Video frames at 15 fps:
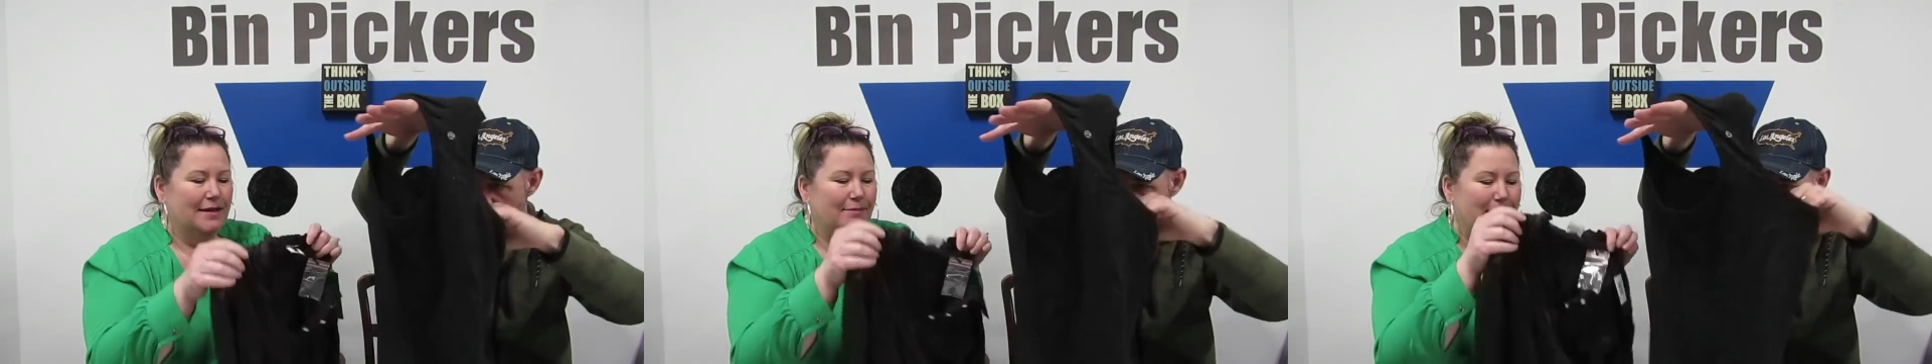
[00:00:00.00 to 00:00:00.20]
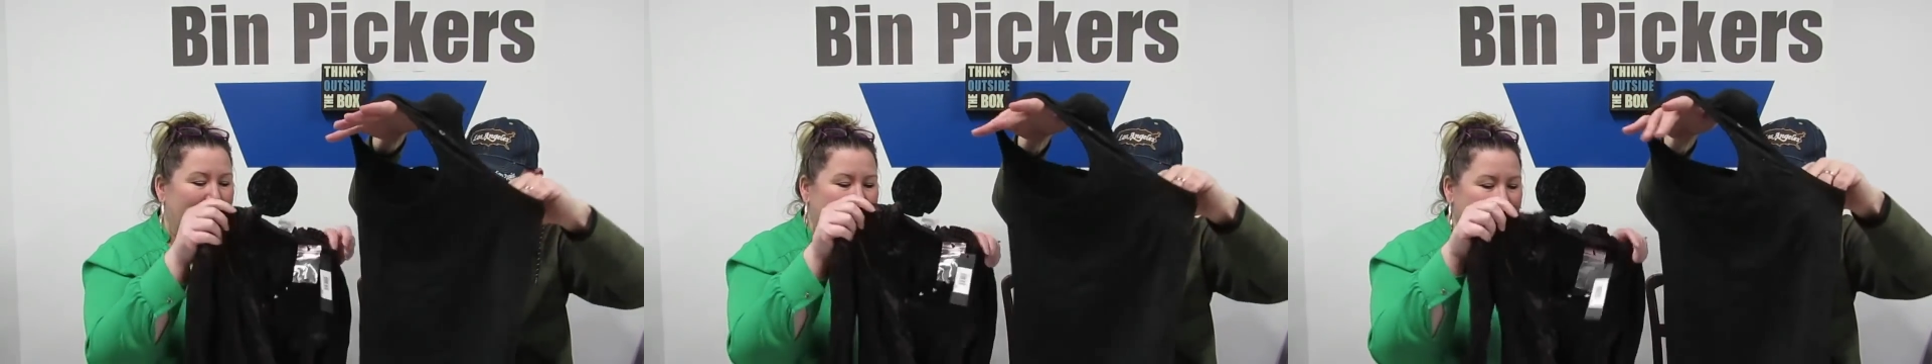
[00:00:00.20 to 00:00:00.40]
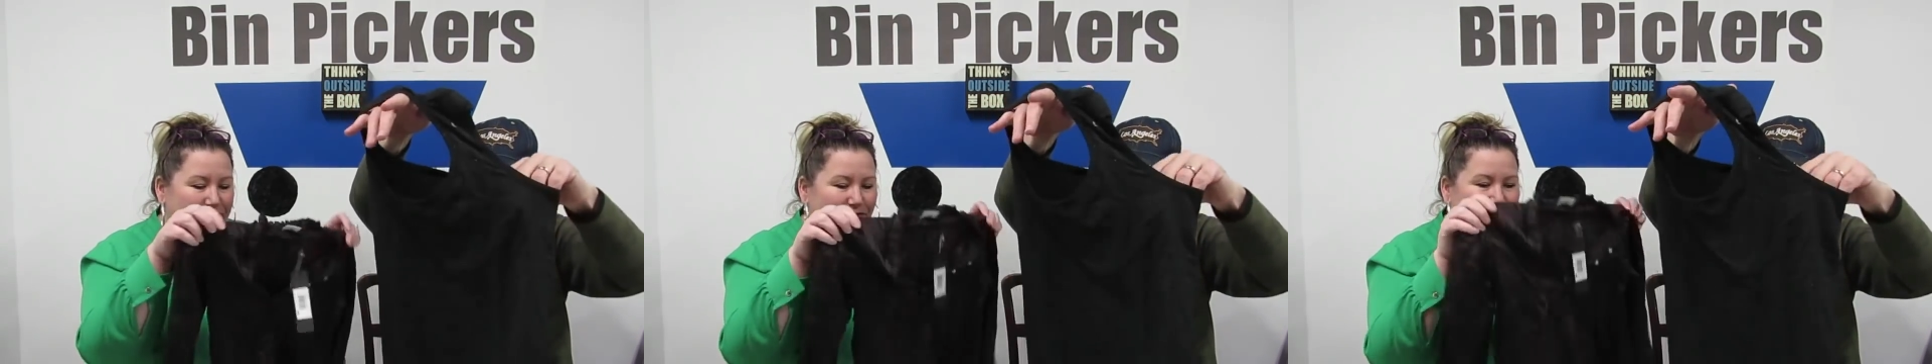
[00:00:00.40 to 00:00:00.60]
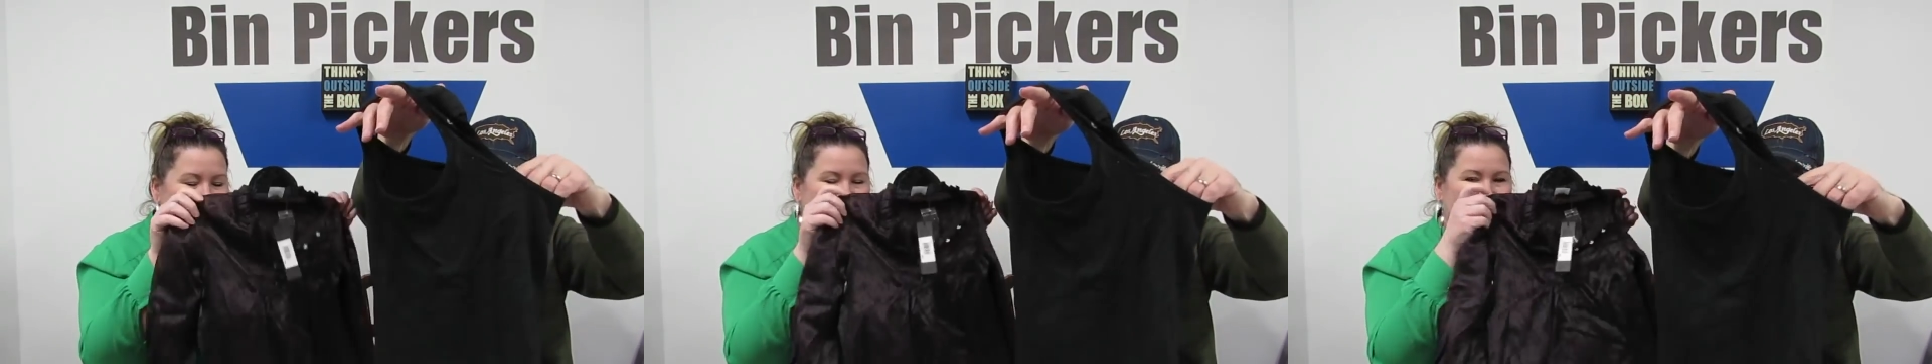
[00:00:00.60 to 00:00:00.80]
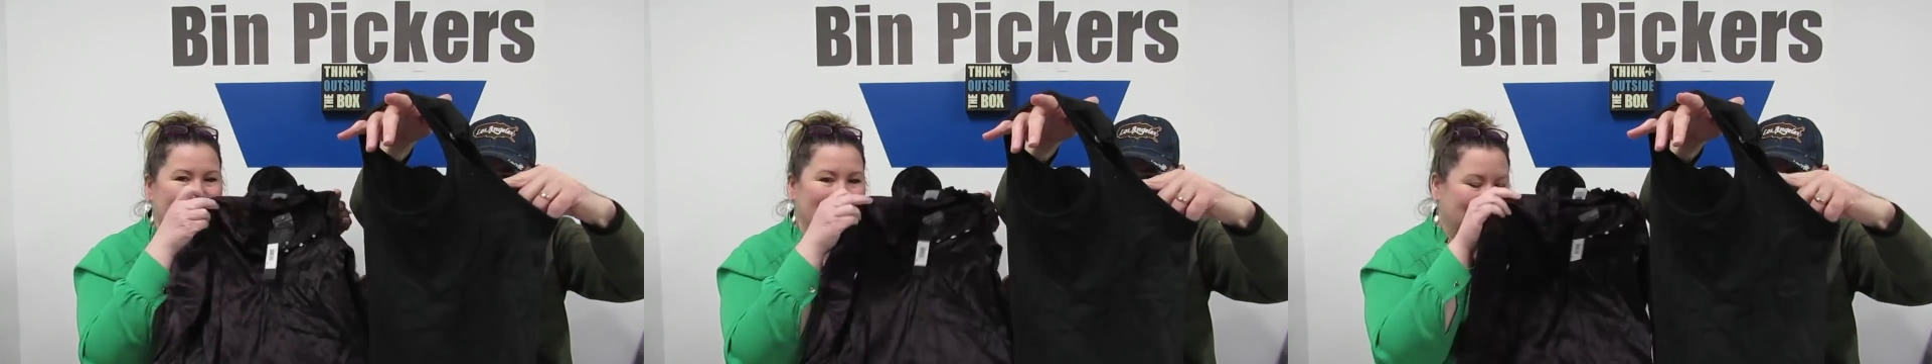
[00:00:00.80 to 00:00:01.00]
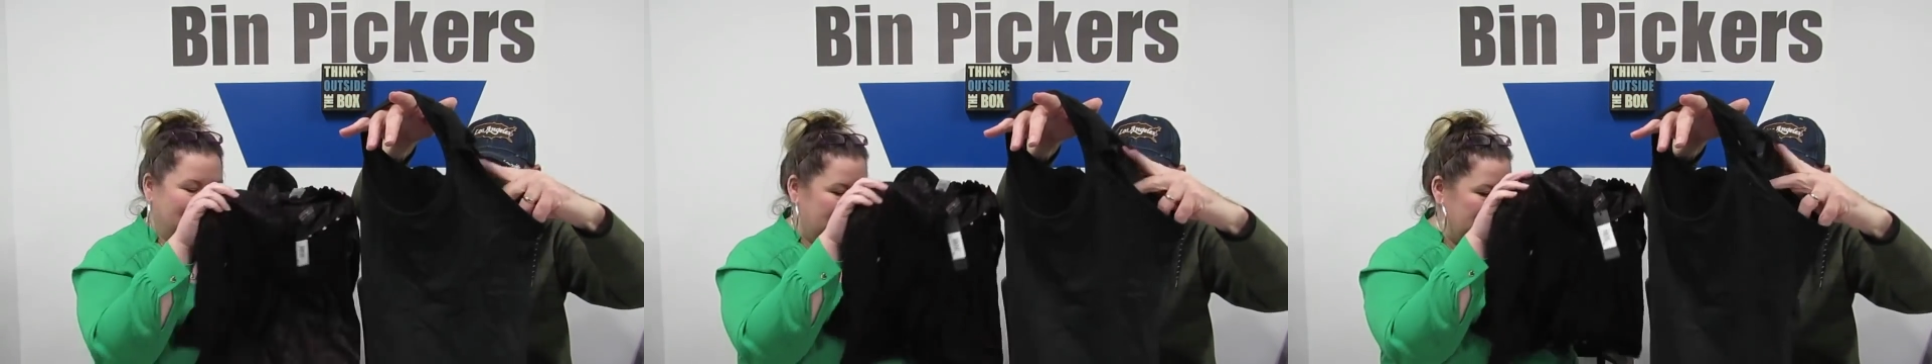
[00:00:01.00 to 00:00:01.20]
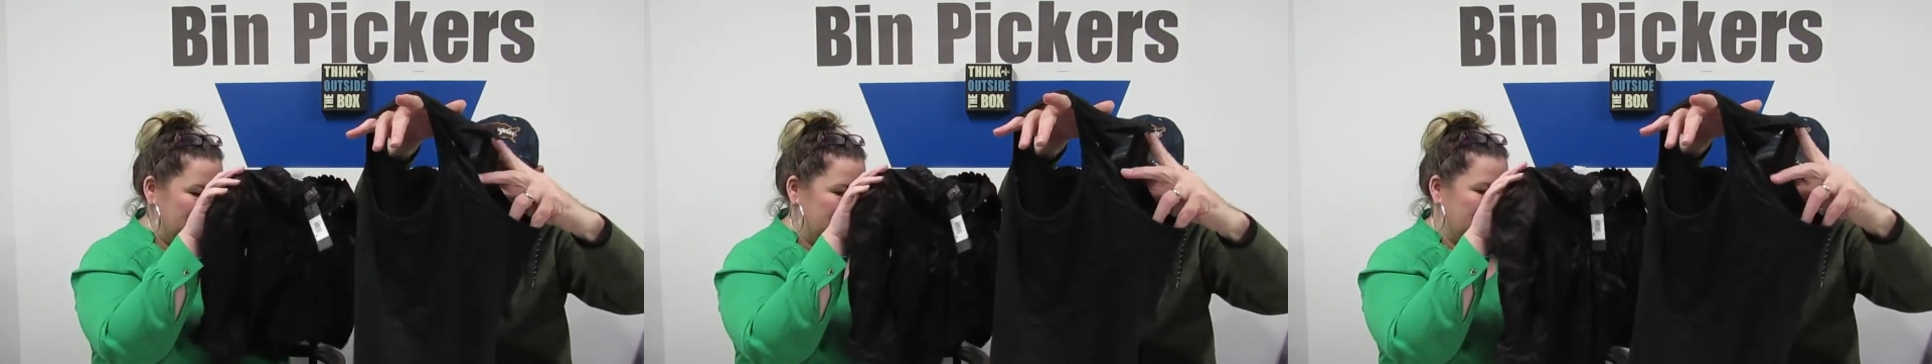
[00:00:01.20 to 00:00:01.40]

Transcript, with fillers: Made in France.